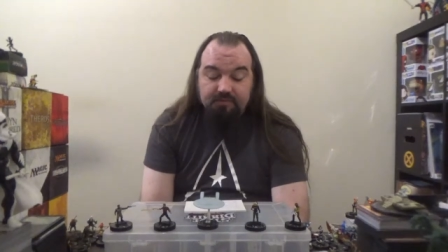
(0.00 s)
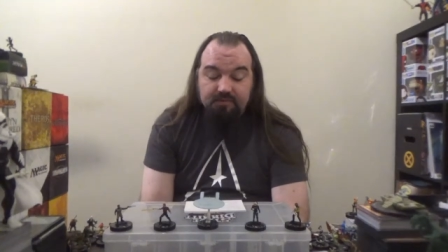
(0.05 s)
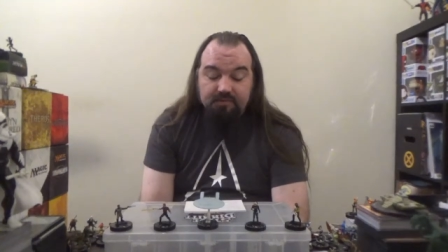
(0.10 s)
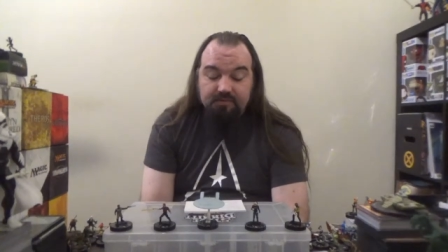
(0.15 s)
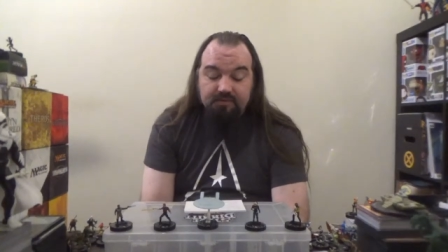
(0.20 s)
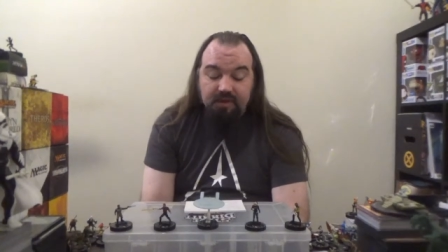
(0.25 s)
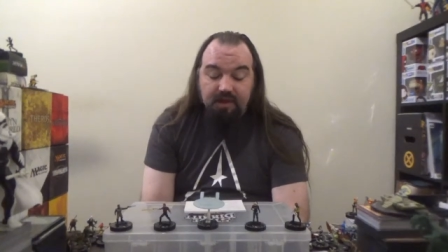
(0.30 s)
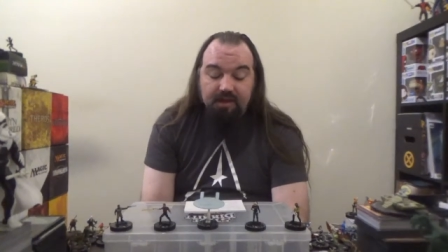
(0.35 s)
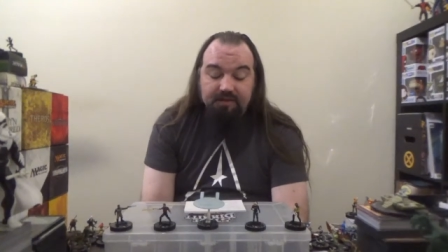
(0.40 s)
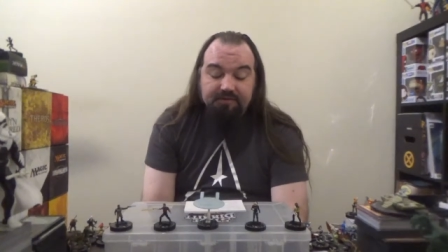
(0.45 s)

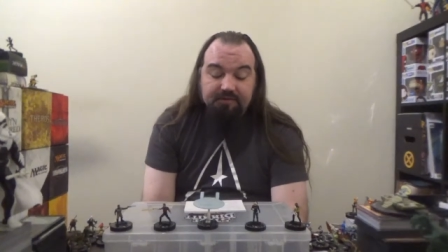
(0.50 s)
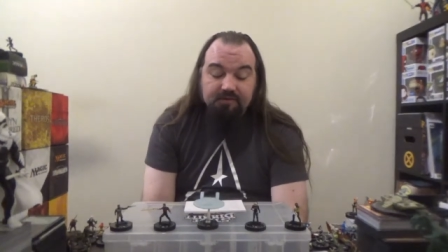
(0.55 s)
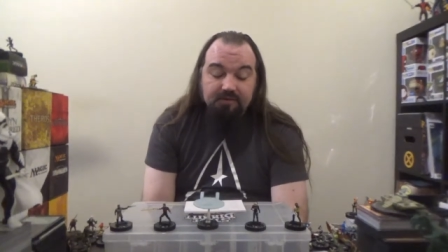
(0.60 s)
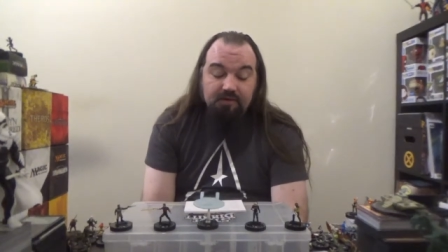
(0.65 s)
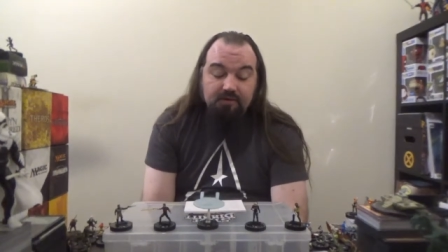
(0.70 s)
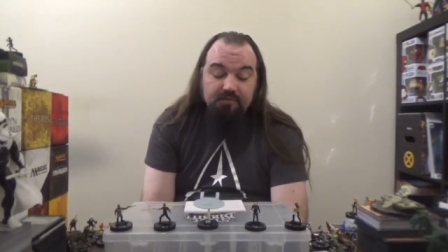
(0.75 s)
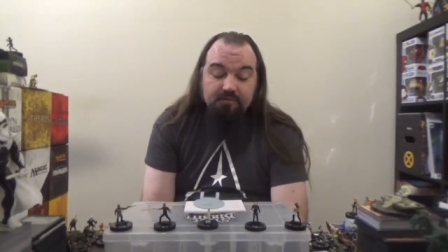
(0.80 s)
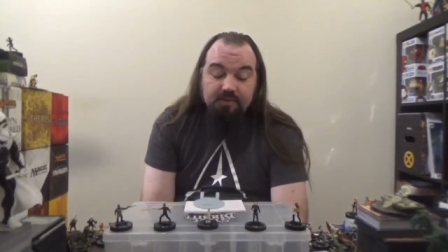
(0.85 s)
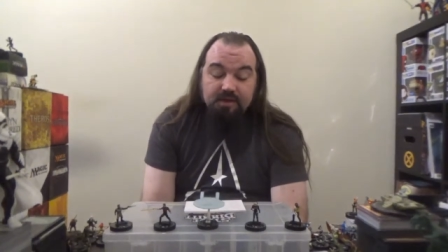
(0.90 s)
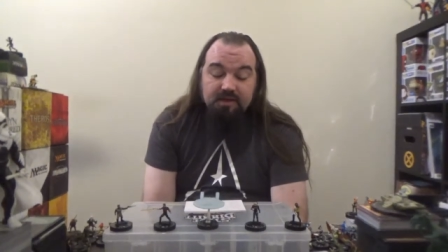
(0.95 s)
slots.
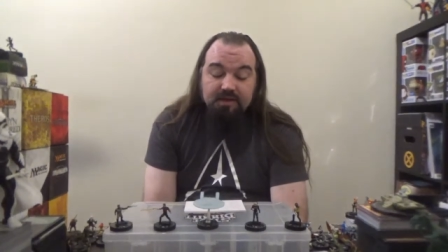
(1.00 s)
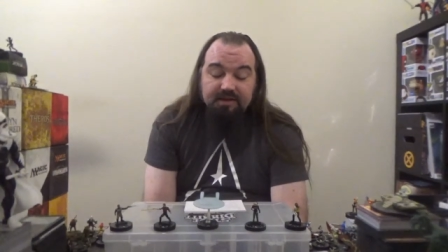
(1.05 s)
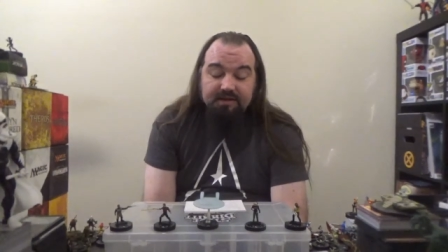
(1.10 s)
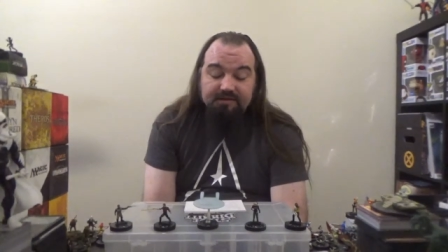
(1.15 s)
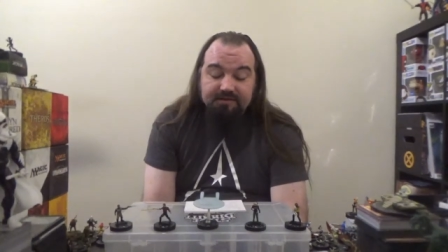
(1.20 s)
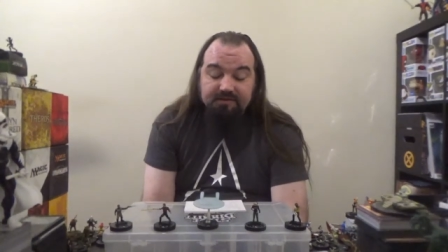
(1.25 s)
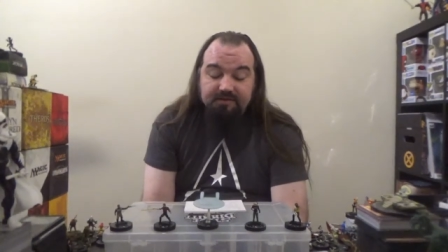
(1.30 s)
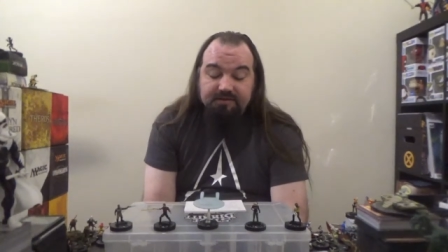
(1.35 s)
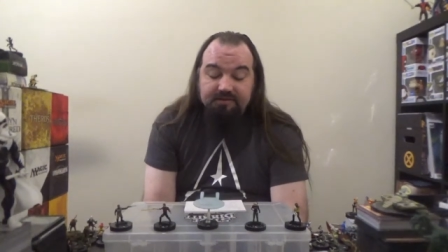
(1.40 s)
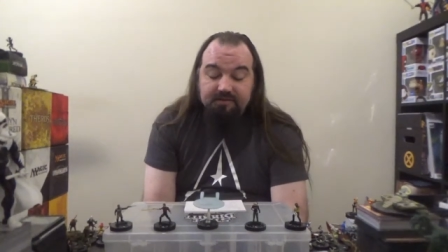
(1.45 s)
So
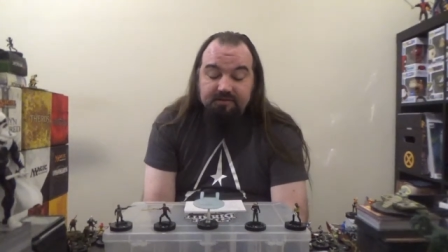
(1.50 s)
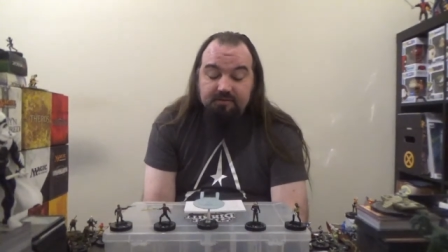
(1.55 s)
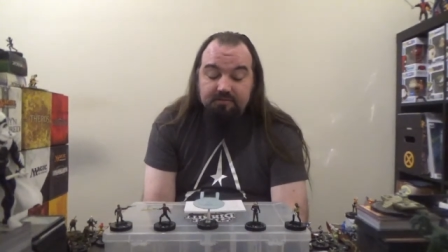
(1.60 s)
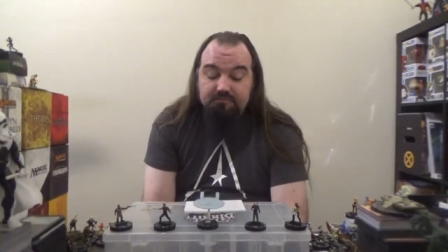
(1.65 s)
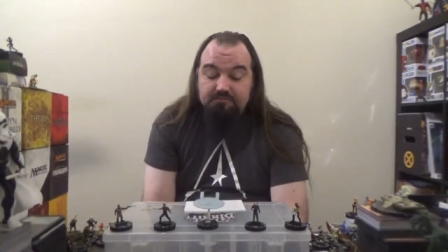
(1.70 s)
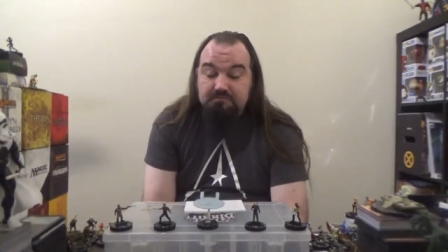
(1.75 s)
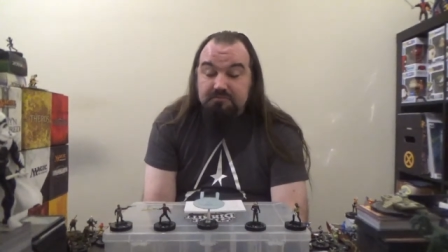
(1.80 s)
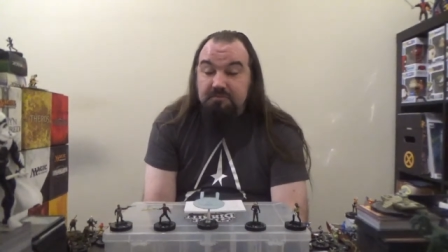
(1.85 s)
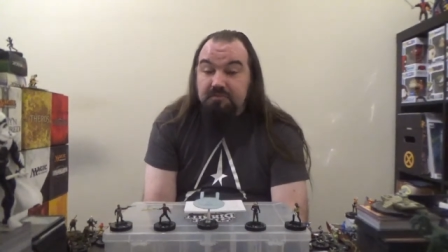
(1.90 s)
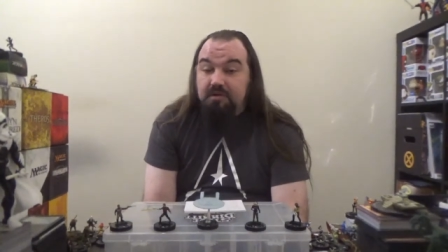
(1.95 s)
six,
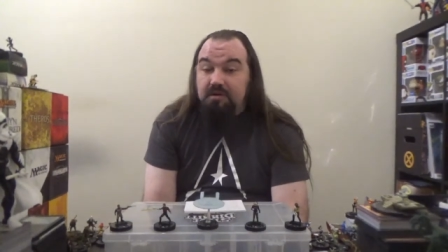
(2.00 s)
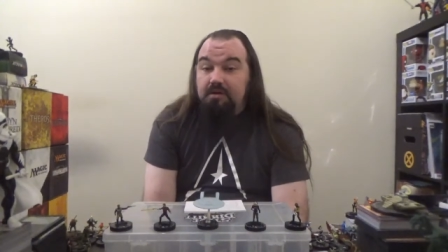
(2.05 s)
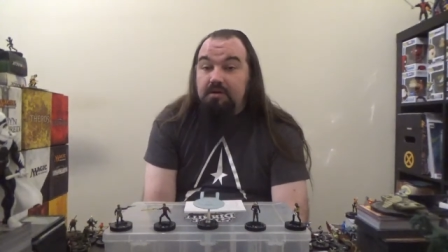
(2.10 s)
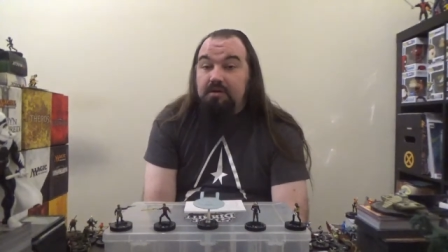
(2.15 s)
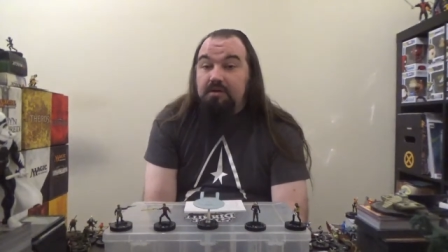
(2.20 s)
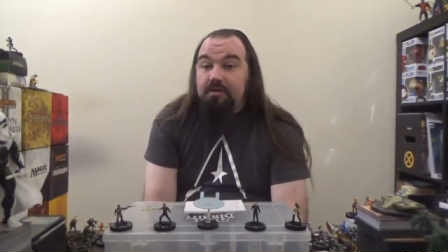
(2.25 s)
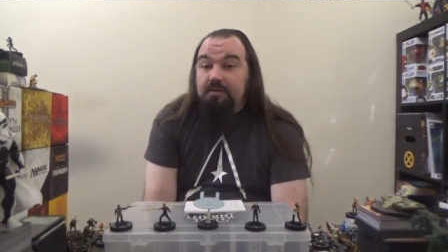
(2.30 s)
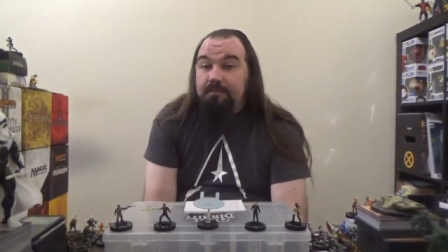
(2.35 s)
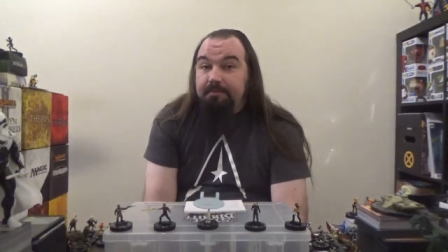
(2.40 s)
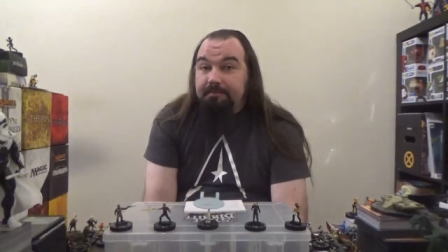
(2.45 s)

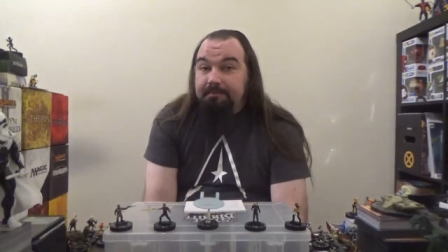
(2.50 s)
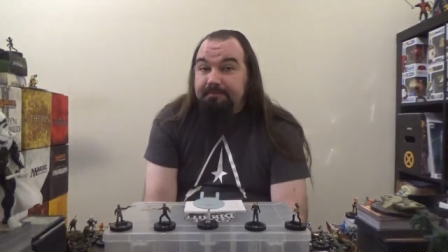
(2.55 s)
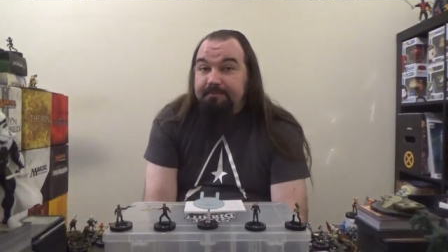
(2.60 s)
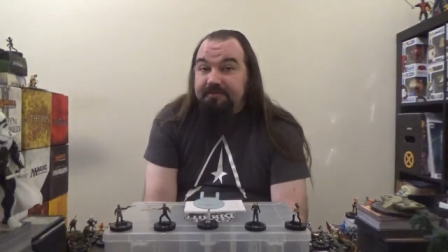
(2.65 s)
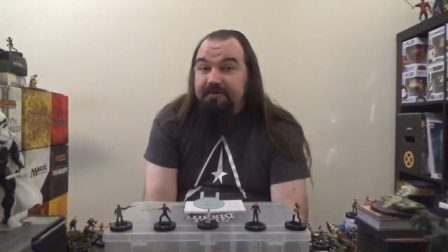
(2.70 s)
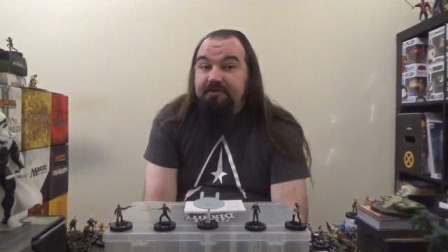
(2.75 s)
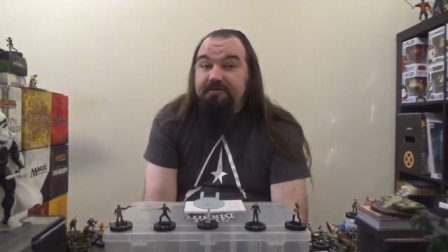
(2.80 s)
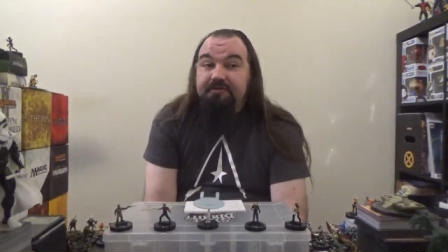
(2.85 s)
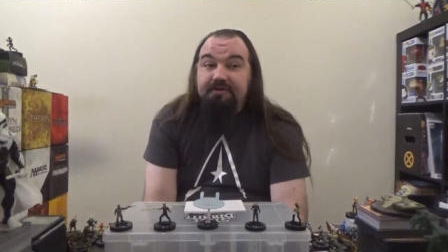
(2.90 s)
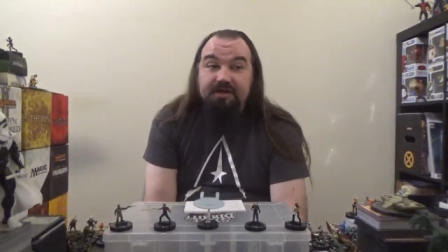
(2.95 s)

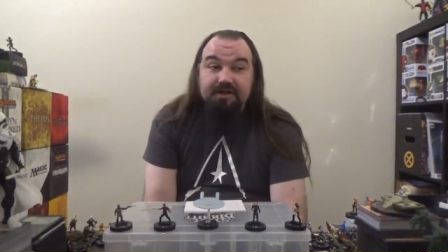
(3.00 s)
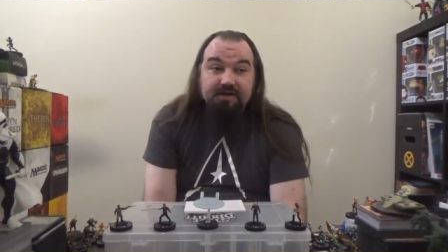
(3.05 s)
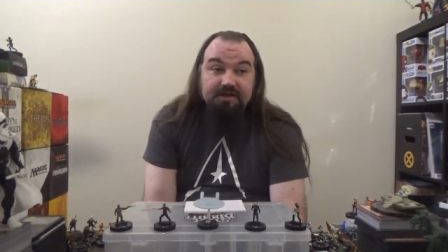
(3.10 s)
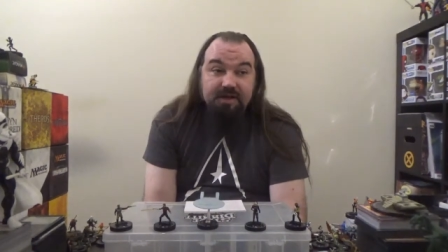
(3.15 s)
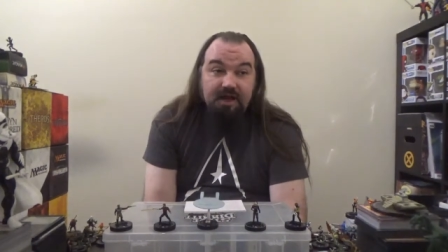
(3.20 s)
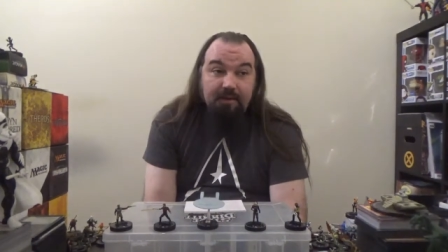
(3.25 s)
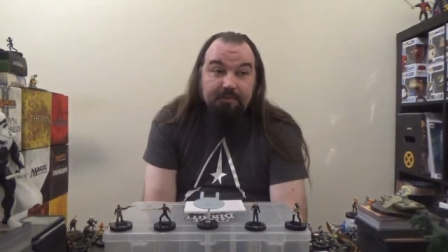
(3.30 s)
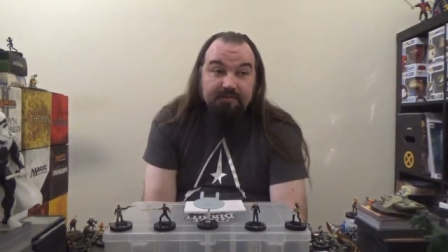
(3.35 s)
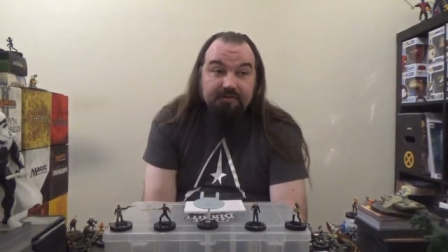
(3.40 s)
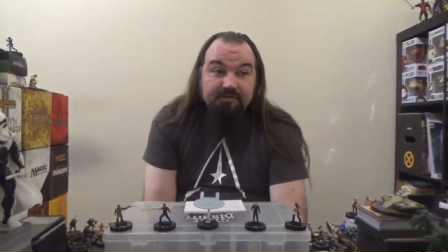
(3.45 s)
sixteen
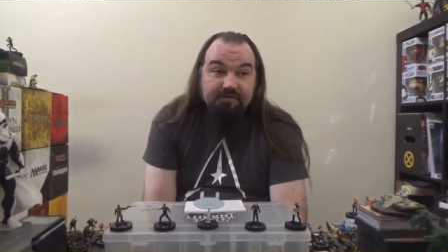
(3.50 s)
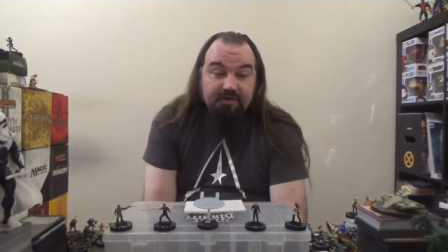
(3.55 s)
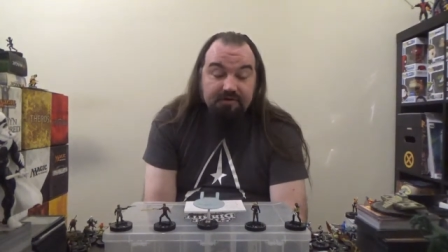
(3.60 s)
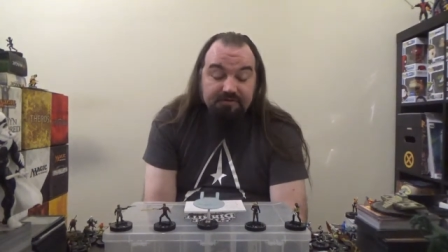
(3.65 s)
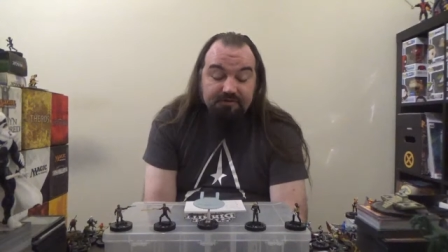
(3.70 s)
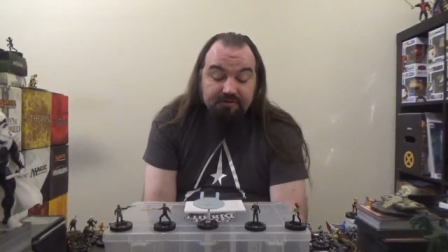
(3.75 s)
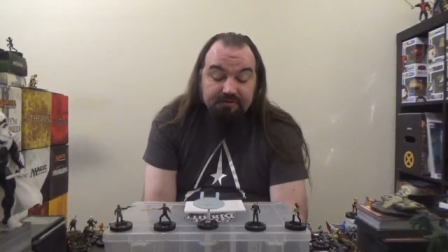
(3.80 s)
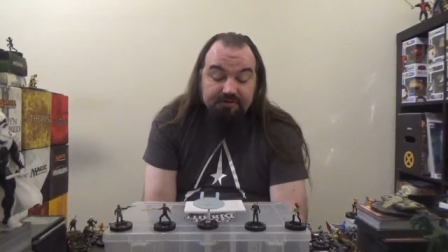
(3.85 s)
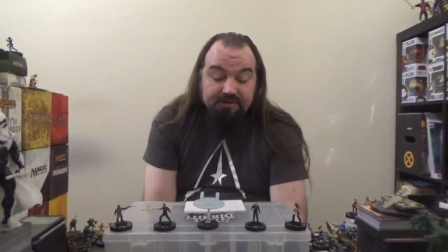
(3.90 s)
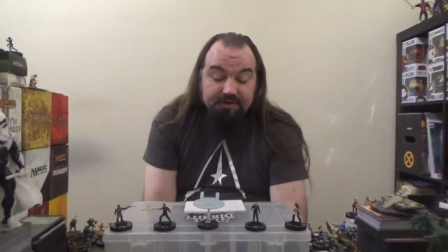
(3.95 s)
commons instead of
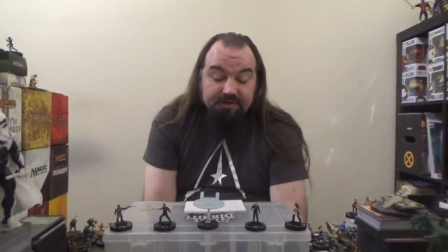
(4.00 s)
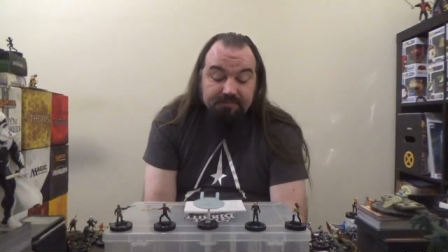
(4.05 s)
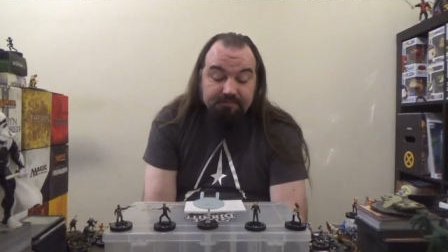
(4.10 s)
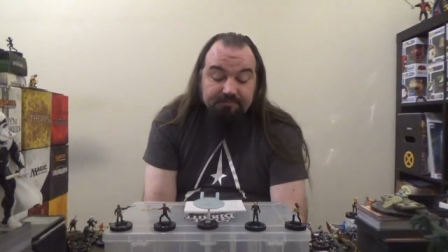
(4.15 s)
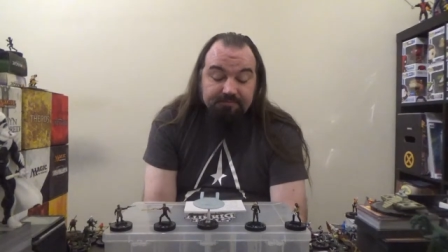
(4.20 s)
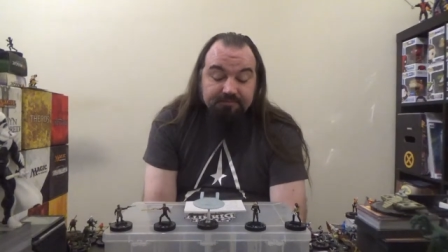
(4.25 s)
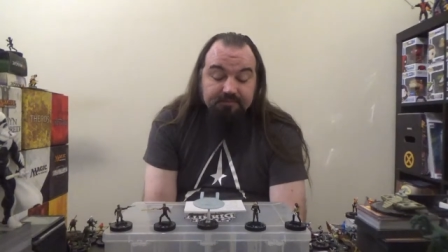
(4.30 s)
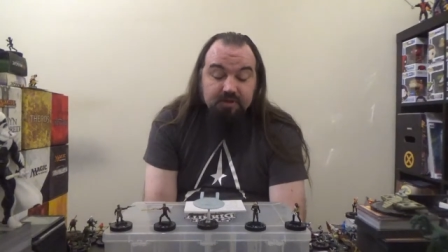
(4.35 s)
thirteen.